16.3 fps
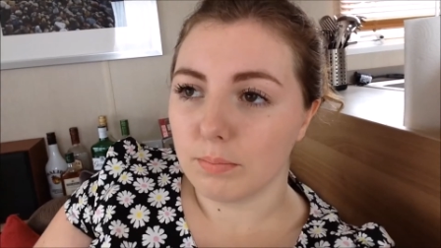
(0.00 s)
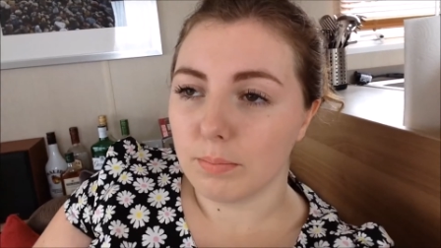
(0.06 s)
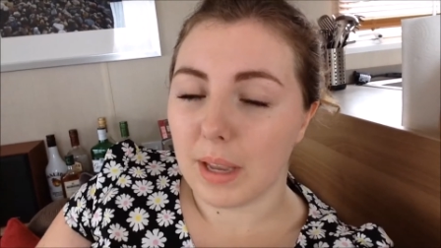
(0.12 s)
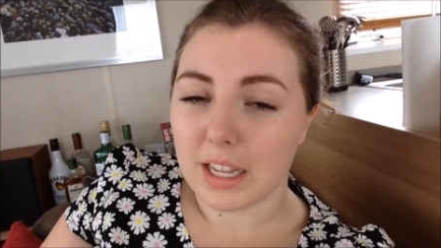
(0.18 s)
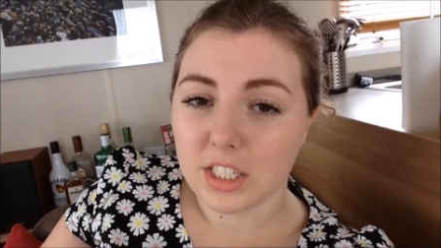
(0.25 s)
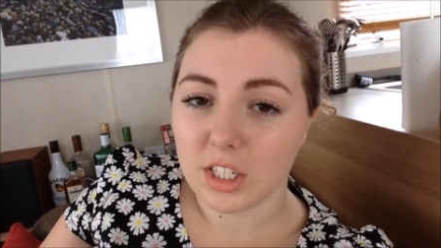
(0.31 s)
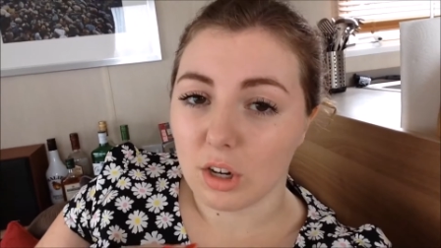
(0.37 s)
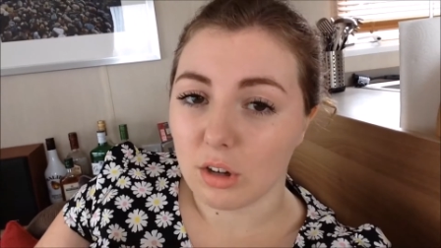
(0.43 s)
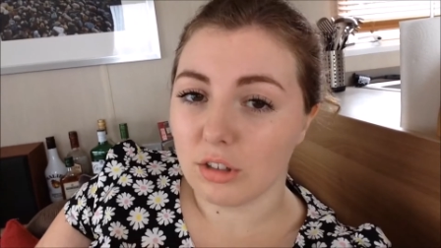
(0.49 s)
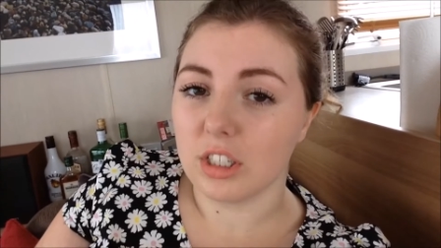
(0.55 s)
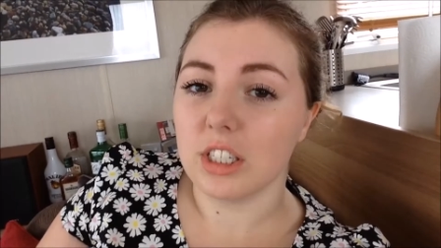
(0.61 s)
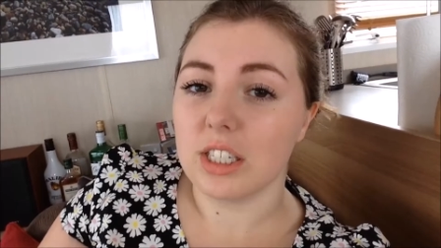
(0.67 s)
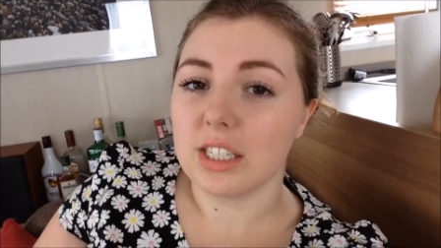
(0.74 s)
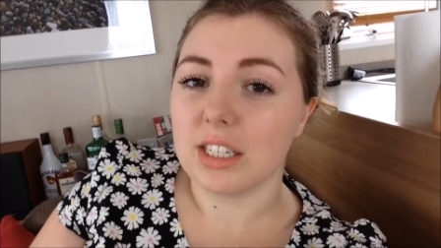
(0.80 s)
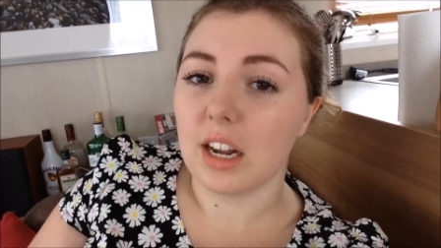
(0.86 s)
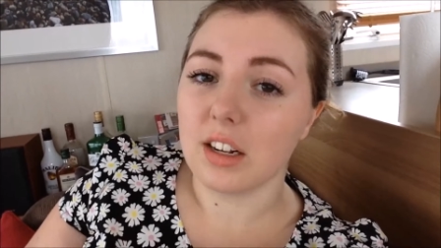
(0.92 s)
be so
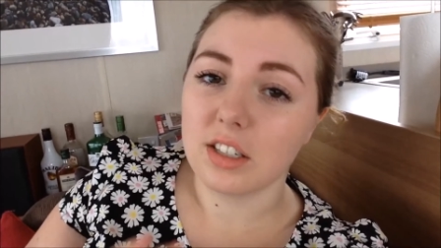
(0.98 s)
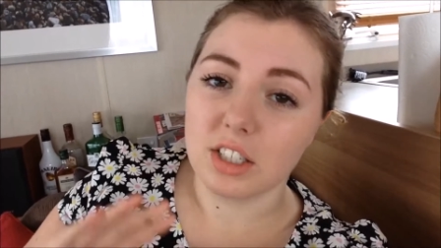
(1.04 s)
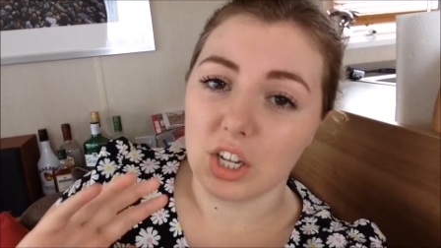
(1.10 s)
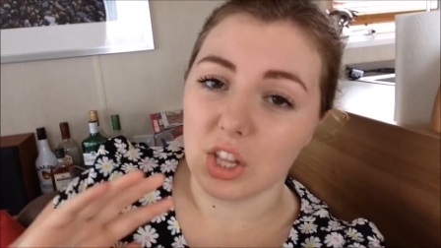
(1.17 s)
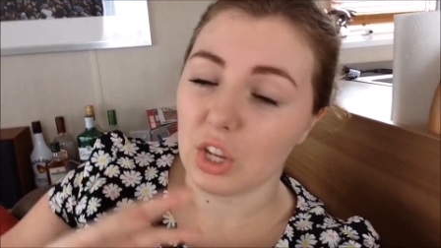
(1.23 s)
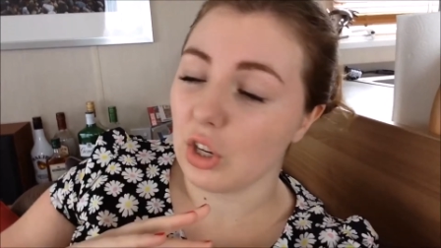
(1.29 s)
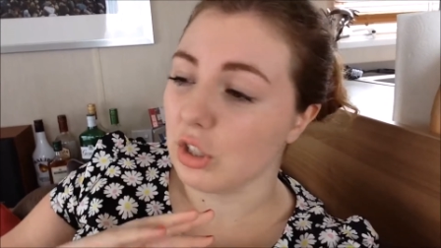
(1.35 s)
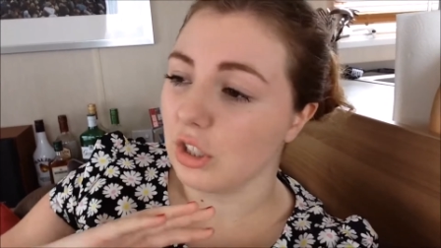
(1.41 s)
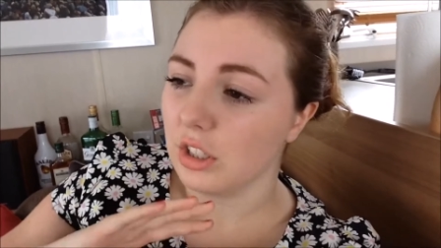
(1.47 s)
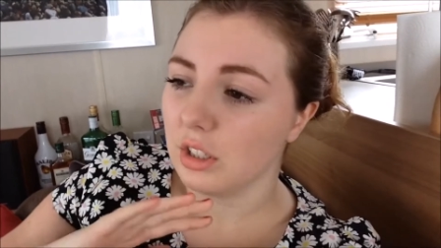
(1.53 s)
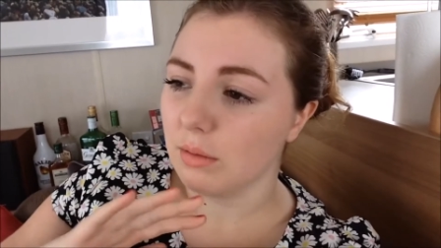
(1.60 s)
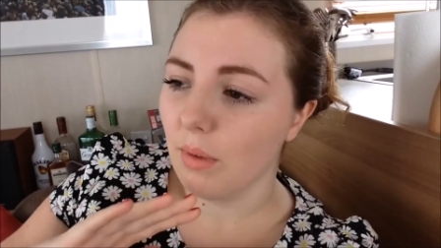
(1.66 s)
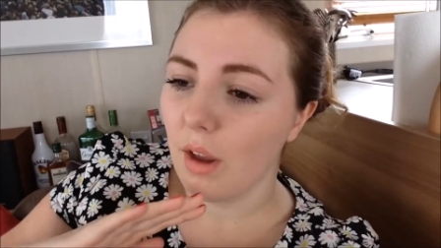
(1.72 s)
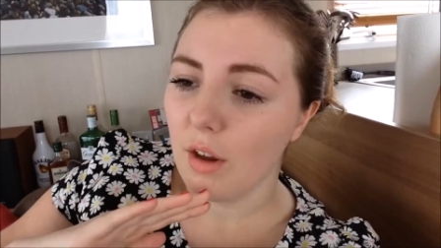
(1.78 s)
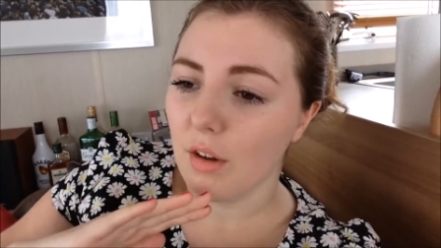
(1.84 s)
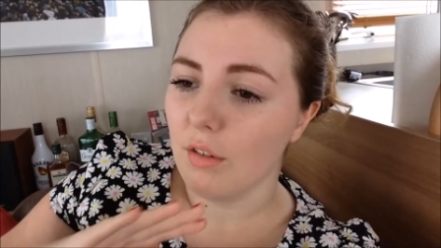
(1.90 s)
disgusted that you just
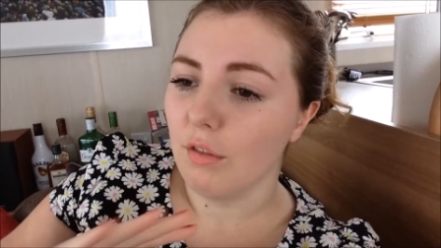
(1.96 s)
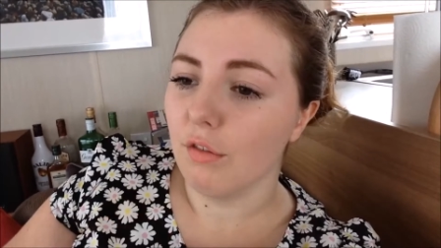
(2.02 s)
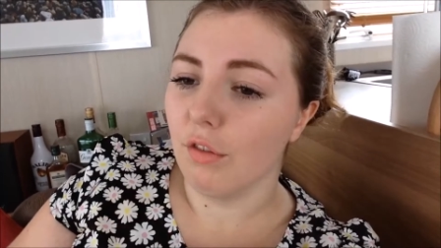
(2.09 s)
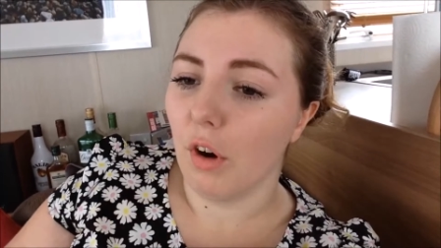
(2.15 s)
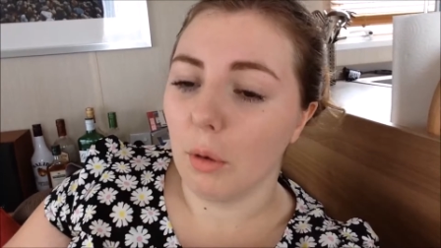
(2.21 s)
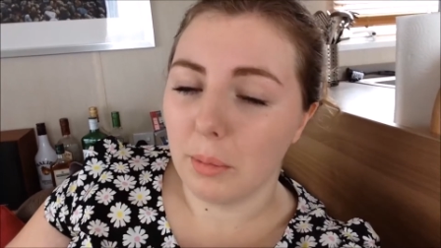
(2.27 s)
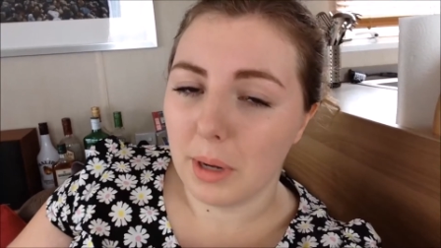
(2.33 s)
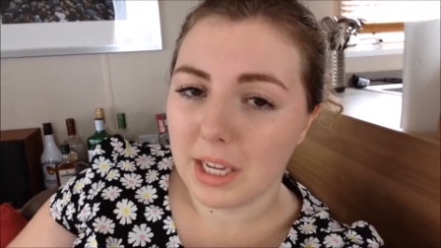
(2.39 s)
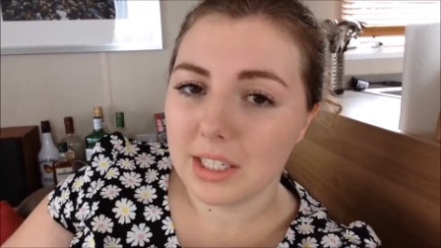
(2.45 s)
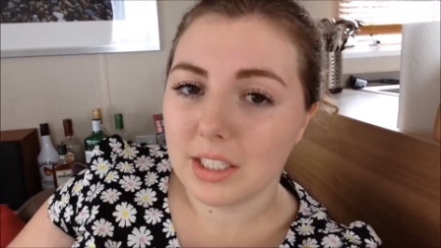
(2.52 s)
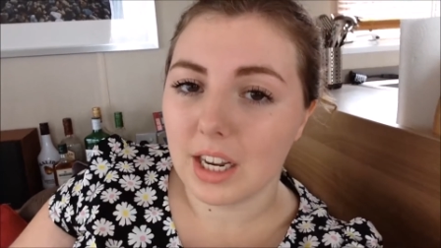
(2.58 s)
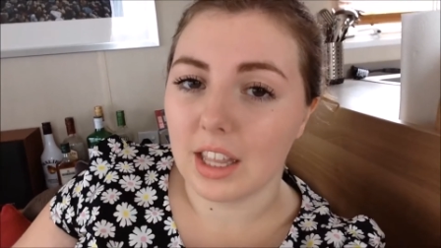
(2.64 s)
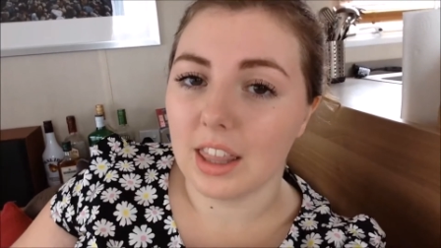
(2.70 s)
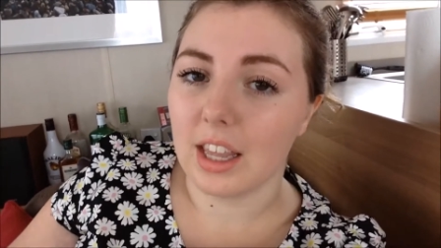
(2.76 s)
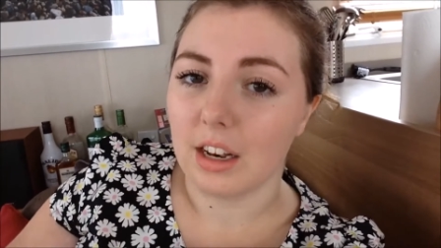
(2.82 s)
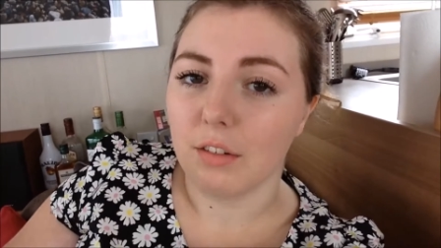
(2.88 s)
vomit
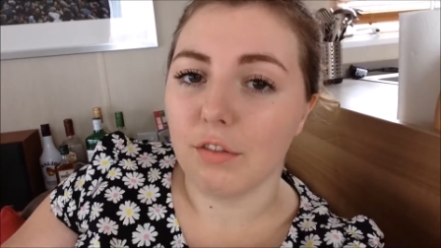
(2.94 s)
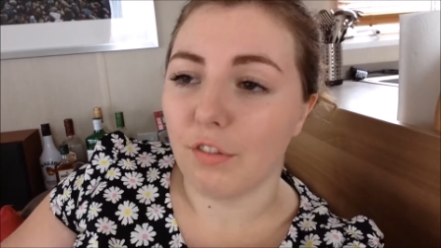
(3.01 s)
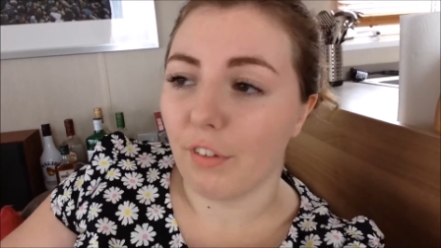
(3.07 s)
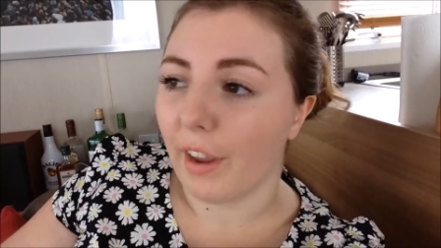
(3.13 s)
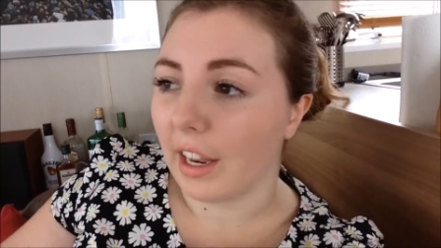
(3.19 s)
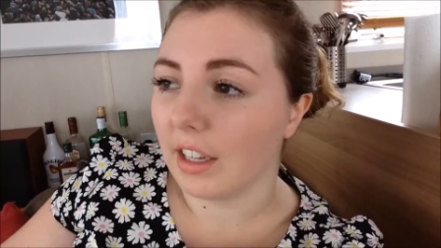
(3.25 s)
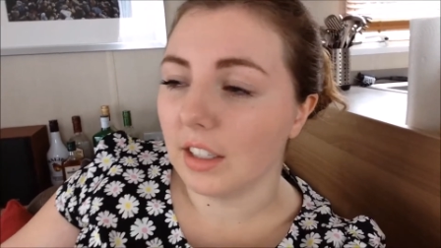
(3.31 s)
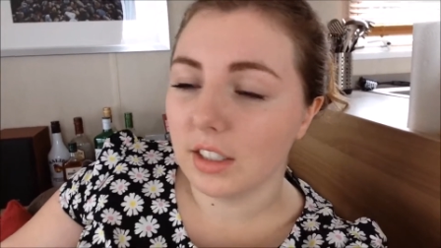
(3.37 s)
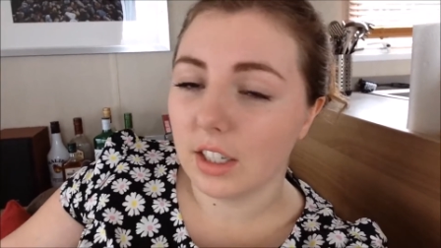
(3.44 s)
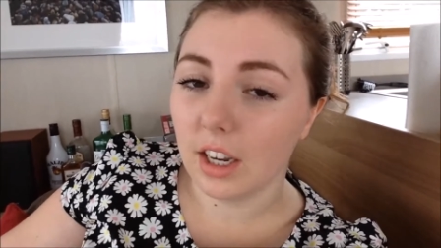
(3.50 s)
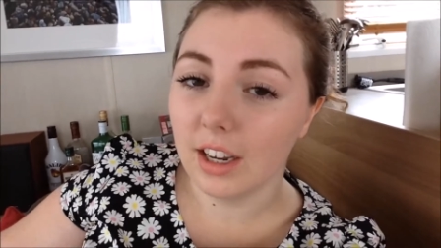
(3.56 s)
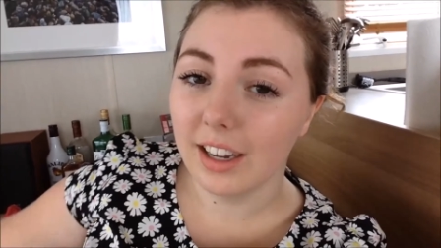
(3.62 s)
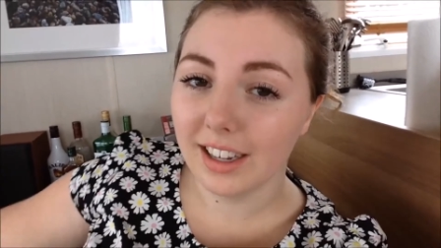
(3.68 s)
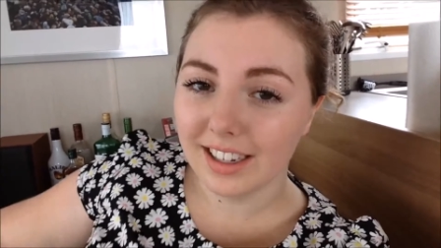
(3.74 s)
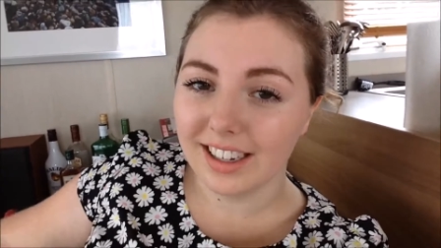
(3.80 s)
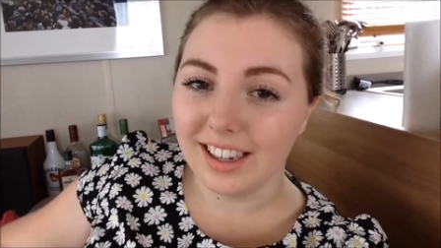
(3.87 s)
and then faint.
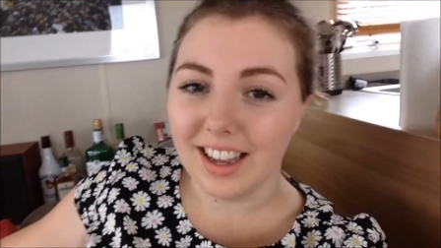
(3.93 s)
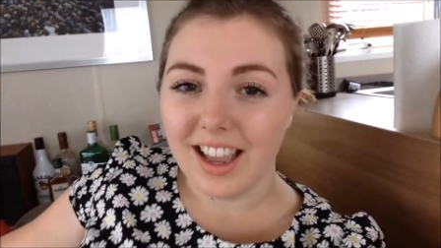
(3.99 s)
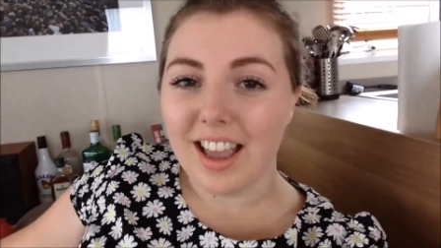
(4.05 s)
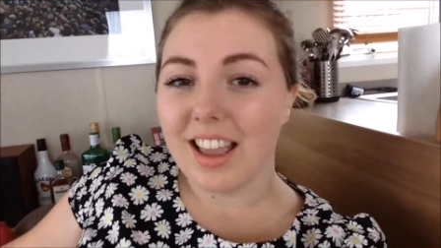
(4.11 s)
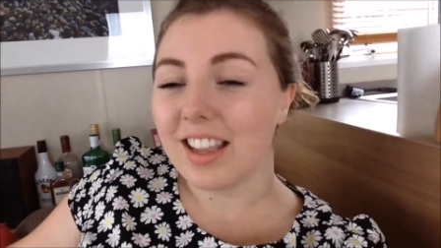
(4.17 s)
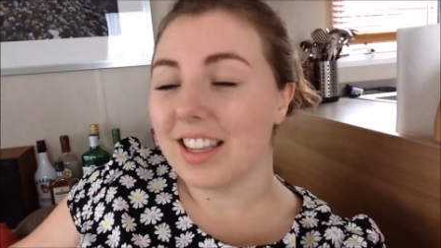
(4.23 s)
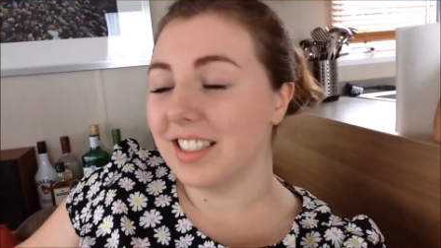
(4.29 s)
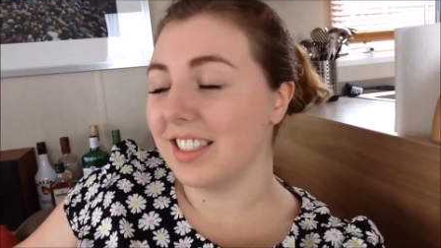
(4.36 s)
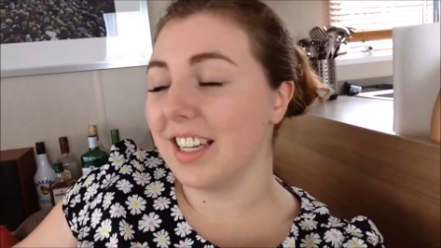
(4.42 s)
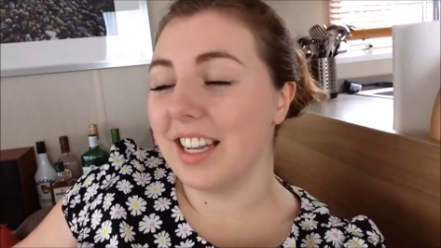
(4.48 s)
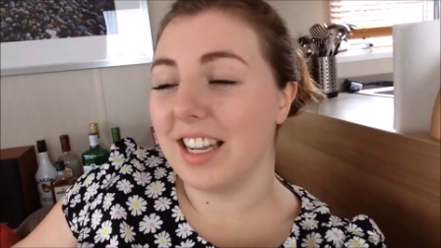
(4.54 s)
Because